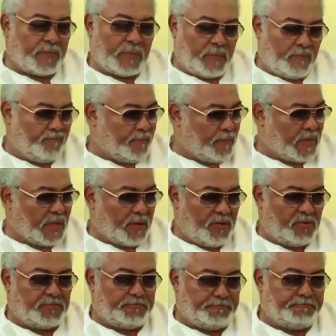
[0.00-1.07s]
and managed to
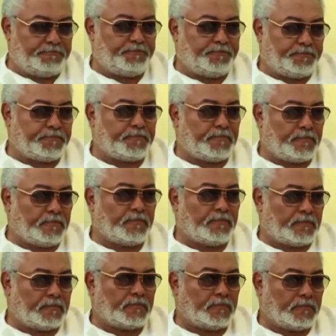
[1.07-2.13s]
stabilize the country by
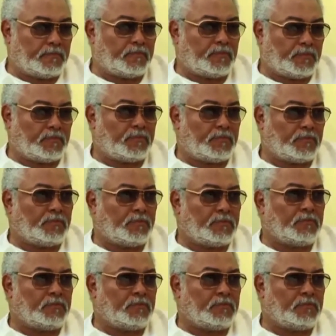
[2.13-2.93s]
establishing the